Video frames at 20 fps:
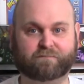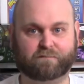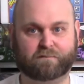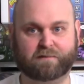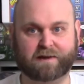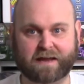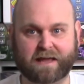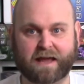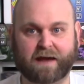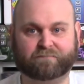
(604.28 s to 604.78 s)

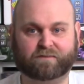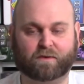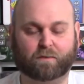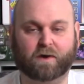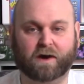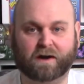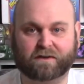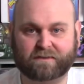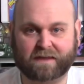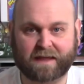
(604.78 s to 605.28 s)
really have to
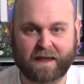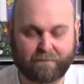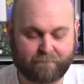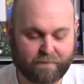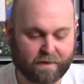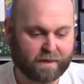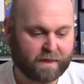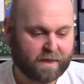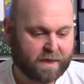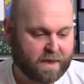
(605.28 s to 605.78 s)
work
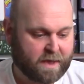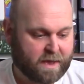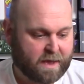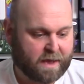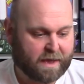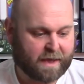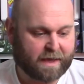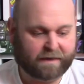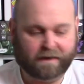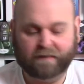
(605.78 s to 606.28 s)
together.
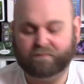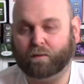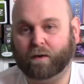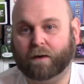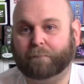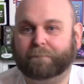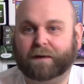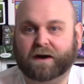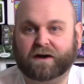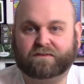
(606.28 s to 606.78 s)
and if one
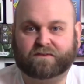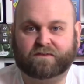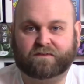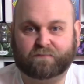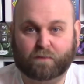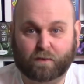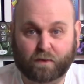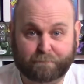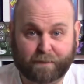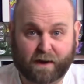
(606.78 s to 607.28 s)
person's
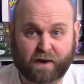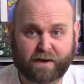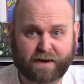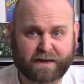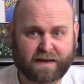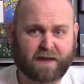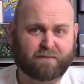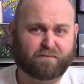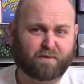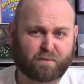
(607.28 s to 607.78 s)
fallen behind,
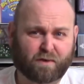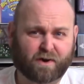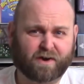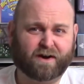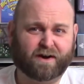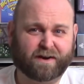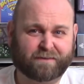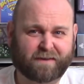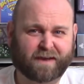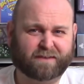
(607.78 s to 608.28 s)
everyone
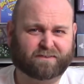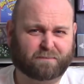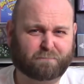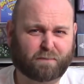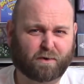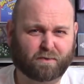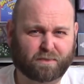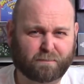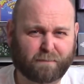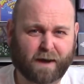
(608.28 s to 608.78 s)
kind of has to
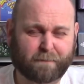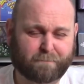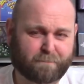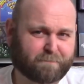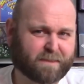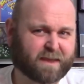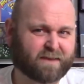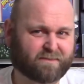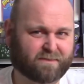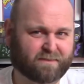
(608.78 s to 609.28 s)
pull them up.
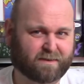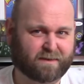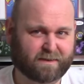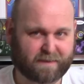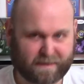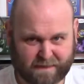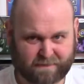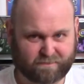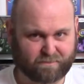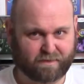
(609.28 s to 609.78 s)
It's an
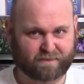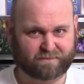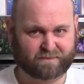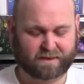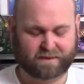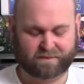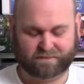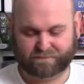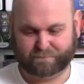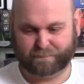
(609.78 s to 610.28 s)
interesting
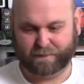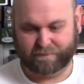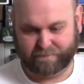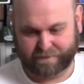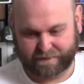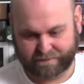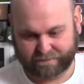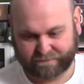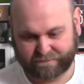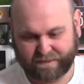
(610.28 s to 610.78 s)

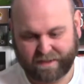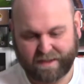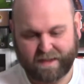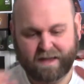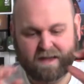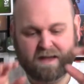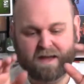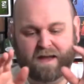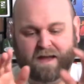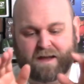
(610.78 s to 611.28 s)
experience.
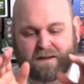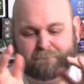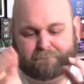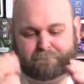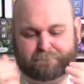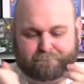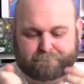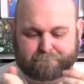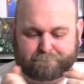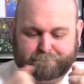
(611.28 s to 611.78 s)

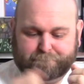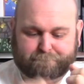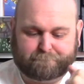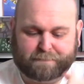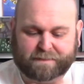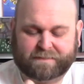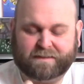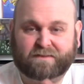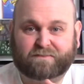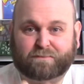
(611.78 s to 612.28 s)

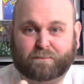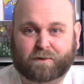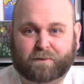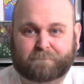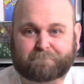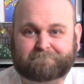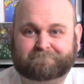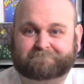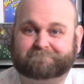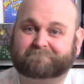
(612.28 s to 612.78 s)
But this one,
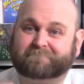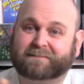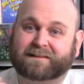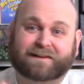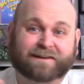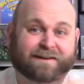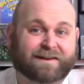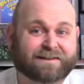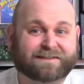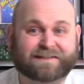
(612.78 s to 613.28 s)

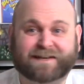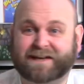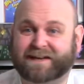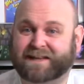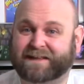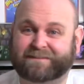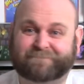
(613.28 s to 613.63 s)
like I said,